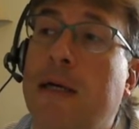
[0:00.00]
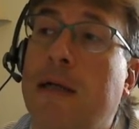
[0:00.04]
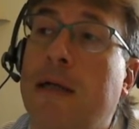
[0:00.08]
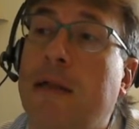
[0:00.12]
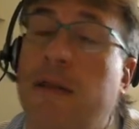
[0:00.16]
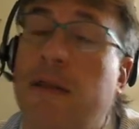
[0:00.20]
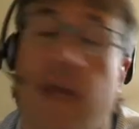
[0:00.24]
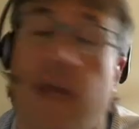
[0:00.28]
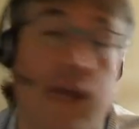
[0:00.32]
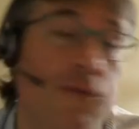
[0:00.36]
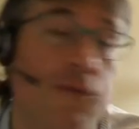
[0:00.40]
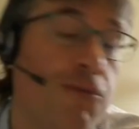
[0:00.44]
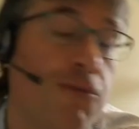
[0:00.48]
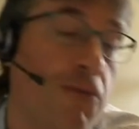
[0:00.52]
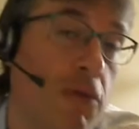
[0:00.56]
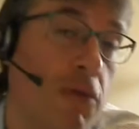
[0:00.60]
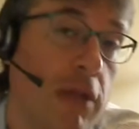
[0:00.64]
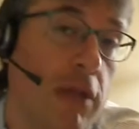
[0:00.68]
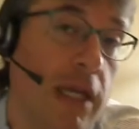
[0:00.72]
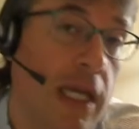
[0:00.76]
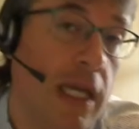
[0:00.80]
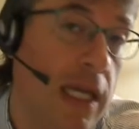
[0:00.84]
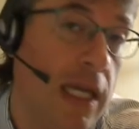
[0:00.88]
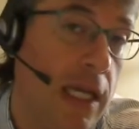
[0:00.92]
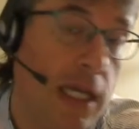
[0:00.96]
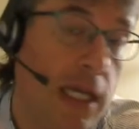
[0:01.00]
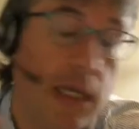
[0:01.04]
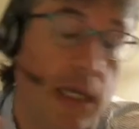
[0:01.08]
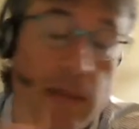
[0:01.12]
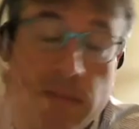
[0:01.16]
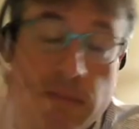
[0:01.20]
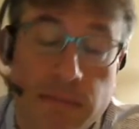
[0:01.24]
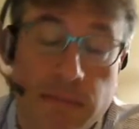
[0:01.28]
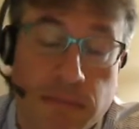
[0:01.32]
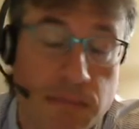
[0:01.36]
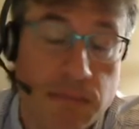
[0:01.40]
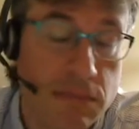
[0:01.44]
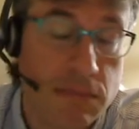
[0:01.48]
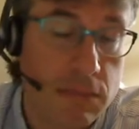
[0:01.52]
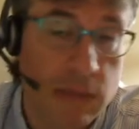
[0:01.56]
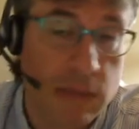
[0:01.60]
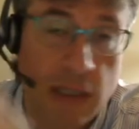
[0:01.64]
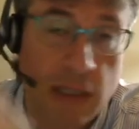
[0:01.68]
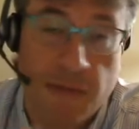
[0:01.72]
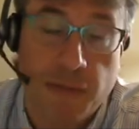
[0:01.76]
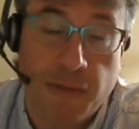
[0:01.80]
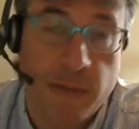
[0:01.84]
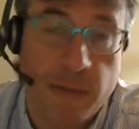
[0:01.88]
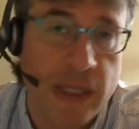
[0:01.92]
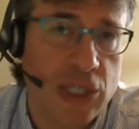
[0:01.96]
Thankfully, the
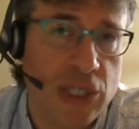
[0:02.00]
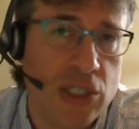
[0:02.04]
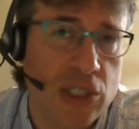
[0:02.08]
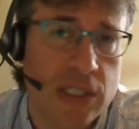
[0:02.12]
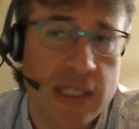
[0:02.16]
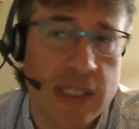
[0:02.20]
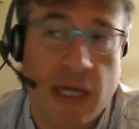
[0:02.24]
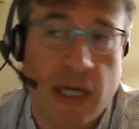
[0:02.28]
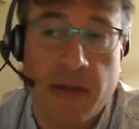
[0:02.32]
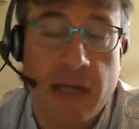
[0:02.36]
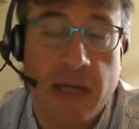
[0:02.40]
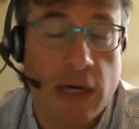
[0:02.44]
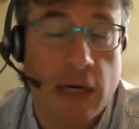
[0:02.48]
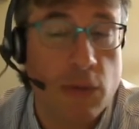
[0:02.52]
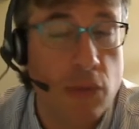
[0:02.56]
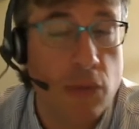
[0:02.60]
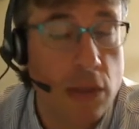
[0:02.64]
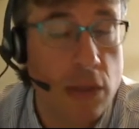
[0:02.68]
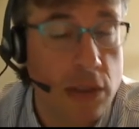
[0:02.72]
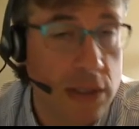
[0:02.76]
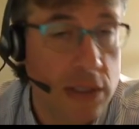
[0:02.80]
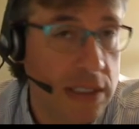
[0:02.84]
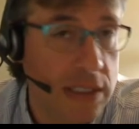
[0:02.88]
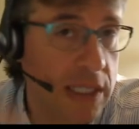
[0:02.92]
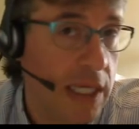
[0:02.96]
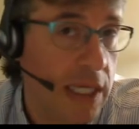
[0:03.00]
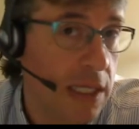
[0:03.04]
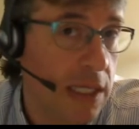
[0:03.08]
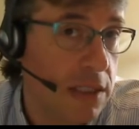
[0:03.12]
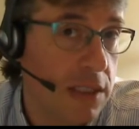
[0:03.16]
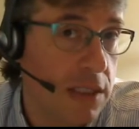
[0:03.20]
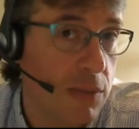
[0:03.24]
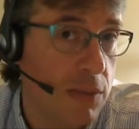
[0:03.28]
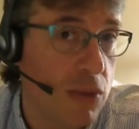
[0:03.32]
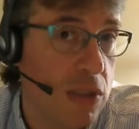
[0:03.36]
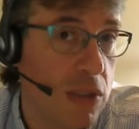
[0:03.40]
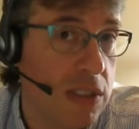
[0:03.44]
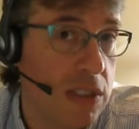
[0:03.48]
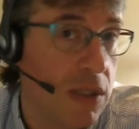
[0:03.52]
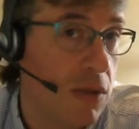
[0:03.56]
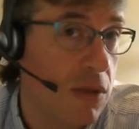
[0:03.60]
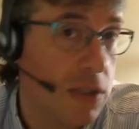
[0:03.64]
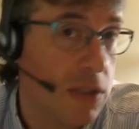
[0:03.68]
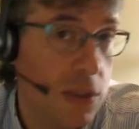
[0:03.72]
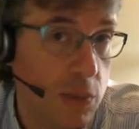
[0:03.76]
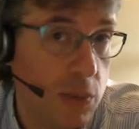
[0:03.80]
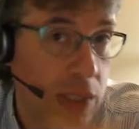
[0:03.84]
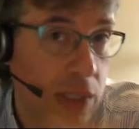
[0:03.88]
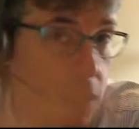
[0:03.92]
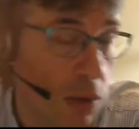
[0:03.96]
information is out there, and we're seeing some
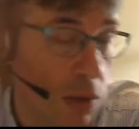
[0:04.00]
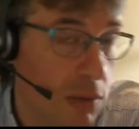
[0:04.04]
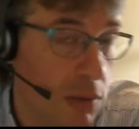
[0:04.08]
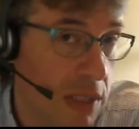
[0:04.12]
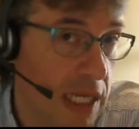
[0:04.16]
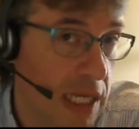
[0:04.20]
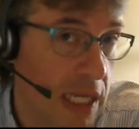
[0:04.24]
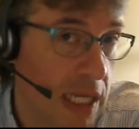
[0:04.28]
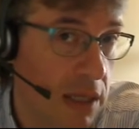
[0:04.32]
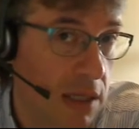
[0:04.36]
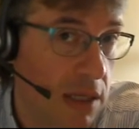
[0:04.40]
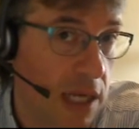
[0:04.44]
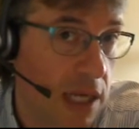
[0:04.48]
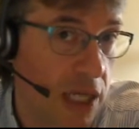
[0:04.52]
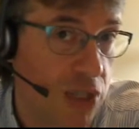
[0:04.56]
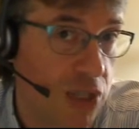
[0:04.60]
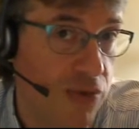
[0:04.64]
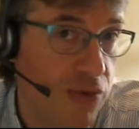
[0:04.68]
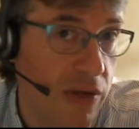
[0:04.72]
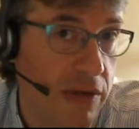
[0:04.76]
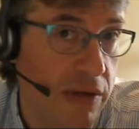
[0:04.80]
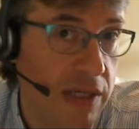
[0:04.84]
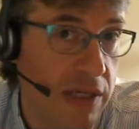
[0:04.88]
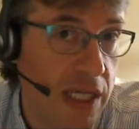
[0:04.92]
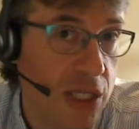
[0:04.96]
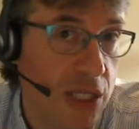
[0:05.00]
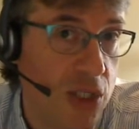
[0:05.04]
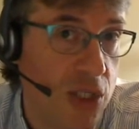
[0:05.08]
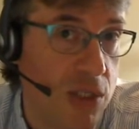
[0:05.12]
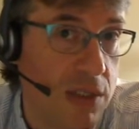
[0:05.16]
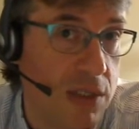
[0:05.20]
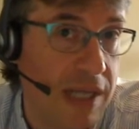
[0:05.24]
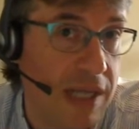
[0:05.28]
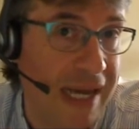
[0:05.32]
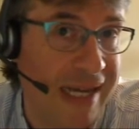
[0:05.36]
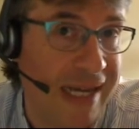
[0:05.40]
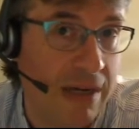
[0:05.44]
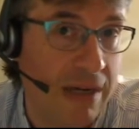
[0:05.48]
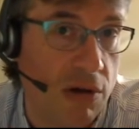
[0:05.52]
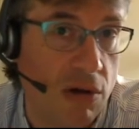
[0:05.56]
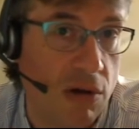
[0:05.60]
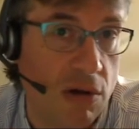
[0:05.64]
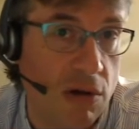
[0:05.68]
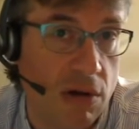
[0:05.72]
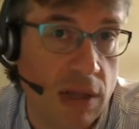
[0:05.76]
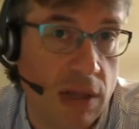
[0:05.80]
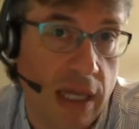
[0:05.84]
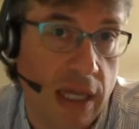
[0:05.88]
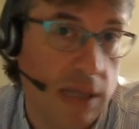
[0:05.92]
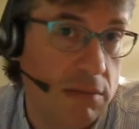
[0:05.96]
results, so we don't need the Keshe Foundation at
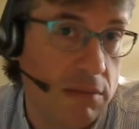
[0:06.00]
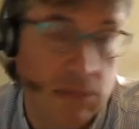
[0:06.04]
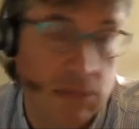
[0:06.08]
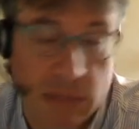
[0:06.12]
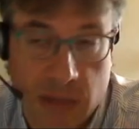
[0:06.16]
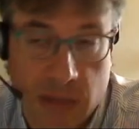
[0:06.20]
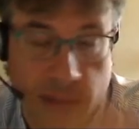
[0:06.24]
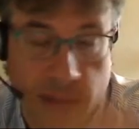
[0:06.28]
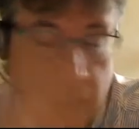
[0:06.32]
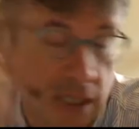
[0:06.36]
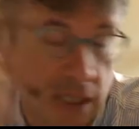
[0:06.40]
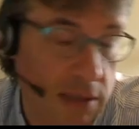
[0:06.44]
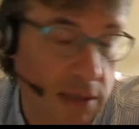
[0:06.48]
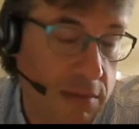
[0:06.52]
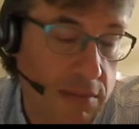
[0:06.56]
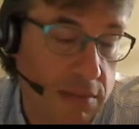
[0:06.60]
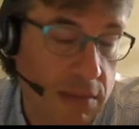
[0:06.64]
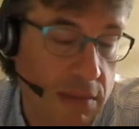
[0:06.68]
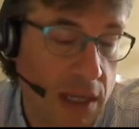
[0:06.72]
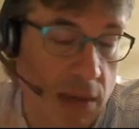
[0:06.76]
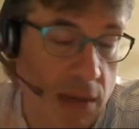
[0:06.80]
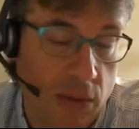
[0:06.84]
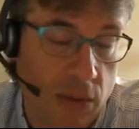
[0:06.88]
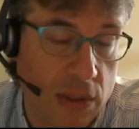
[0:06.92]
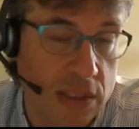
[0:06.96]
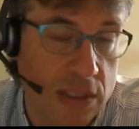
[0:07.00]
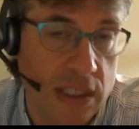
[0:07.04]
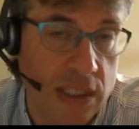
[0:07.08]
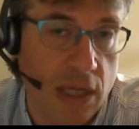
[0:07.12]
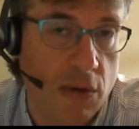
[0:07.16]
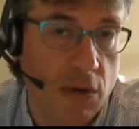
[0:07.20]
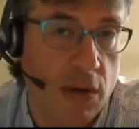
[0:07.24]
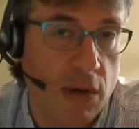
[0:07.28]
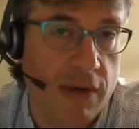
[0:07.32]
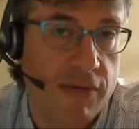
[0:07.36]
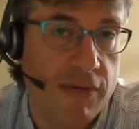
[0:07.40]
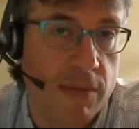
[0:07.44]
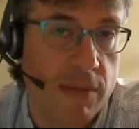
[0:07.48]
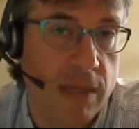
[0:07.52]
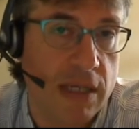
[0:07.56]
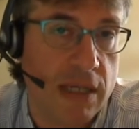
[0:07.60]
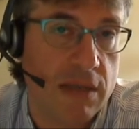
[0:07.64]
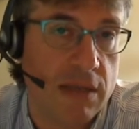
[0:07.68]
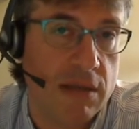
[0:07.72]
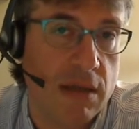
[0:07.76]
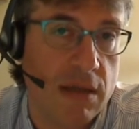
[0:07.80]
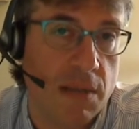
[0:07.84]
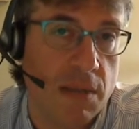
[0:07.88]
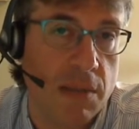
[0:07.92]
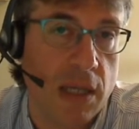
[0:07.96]
all. I want to stay away from it
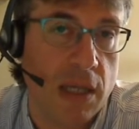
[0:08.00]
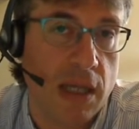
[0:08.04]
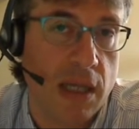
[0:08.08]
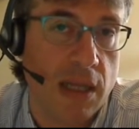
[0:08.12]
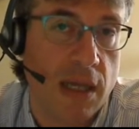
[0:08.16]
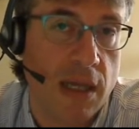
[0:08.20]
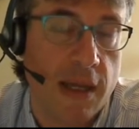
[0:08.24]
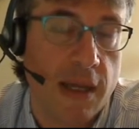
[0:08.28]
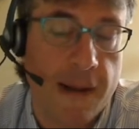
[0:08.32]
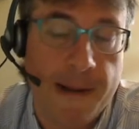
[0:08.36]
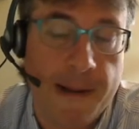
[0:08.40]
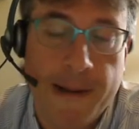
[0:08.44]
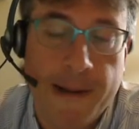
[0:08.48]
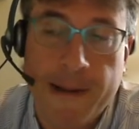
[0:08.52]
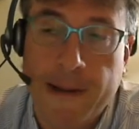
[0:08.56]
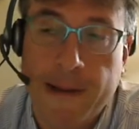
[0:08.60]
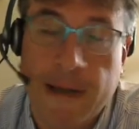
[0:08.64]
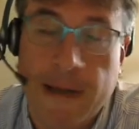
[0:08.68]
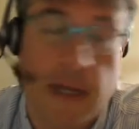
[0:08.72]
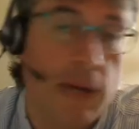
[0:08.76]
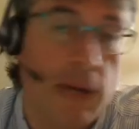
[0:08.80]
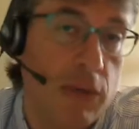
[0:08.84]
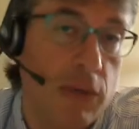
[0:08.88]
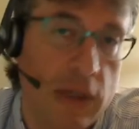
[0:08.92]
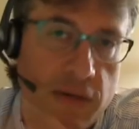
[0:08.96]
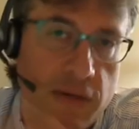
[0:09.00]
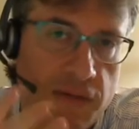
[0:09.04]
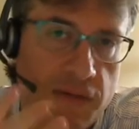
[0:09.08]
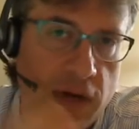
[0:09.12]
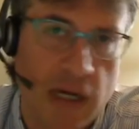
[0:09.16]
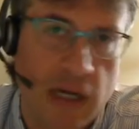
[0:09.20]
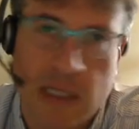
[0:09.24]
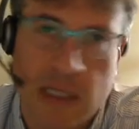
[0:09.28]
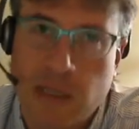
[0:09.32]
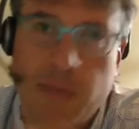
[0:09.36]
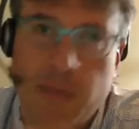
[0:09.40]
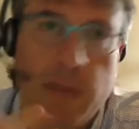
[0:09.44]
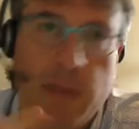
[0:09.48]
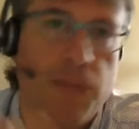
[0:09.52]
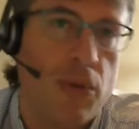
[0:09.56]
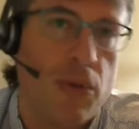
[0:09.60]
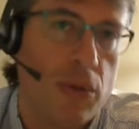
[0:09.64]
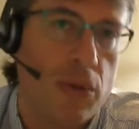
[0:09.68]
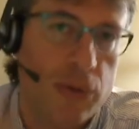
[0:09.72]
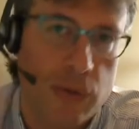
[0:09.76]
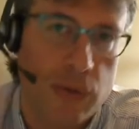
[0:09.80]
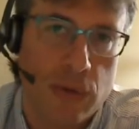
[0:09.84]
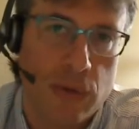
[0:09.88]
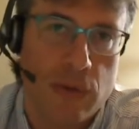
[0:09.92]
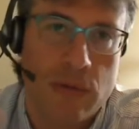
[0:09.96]
completely, and I would advise people
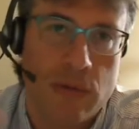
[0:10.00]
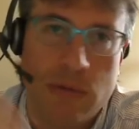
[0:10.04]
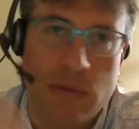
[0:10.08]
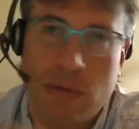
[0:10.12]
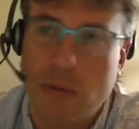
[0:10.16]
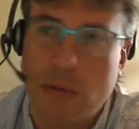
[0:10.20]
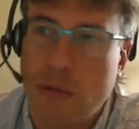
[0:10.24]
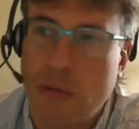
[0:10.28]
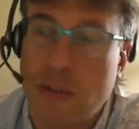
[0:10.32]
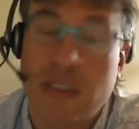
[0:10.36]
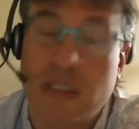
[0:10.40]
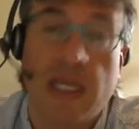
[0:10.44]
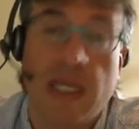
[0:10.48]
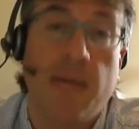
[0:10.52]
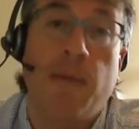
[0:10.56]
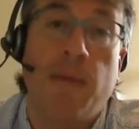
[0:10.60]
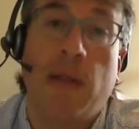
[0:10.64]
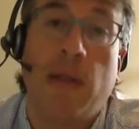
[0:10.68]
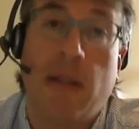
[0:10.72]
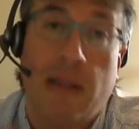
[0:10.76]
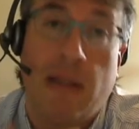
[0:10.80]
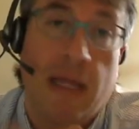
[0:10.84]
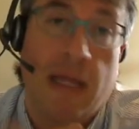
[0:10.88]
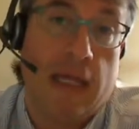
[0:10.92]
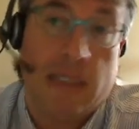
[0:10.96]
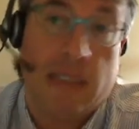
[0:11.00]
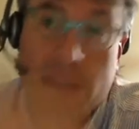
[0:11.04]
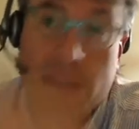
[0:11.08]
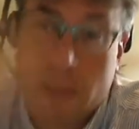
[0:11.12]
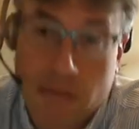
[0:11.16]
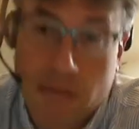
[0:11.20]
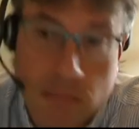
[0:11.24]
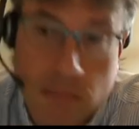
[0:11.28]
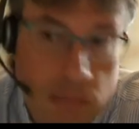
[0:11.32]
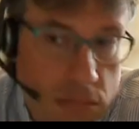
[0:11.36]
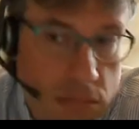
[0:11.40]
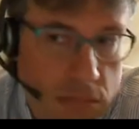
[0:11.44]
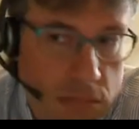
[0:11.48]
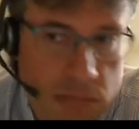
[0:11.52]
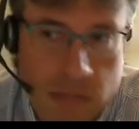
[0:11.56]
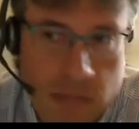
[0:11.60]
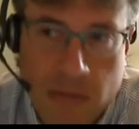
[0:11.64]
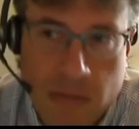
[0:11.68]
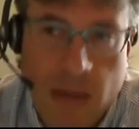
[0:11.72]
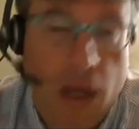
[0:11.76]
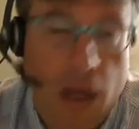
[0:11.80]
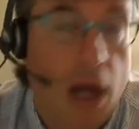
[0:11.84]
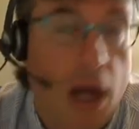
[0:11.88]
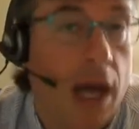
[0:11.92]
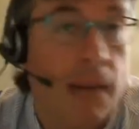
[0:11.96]
to do the same, unless
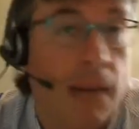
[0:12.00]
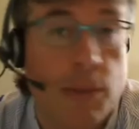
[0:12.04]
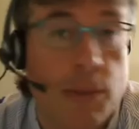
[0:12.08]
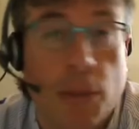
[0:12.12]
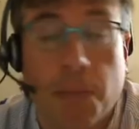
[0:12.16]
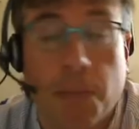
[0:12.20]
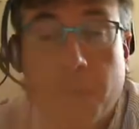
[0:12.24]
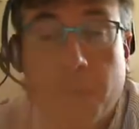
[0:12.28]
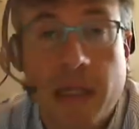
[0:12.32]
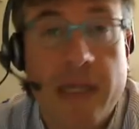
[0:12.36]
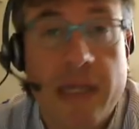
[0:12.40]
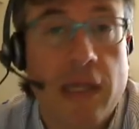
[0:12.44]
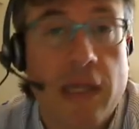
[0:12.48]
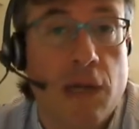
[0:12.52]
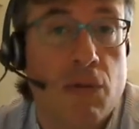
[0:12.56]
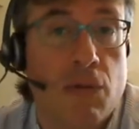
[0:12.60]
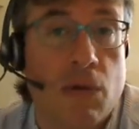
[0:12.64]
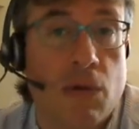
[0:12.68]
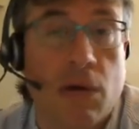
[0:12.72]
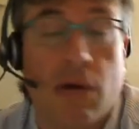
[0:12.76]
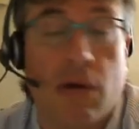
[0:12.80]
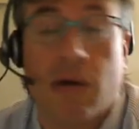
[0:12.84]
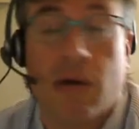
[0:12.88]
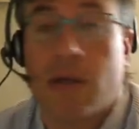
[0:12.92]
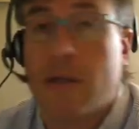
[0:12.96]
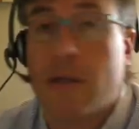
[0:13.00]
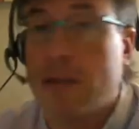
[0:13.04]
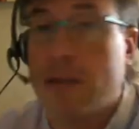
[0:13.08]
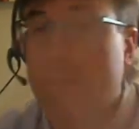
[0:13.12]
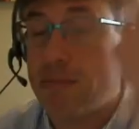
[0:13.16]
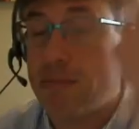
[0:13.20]
I'm completely wrong.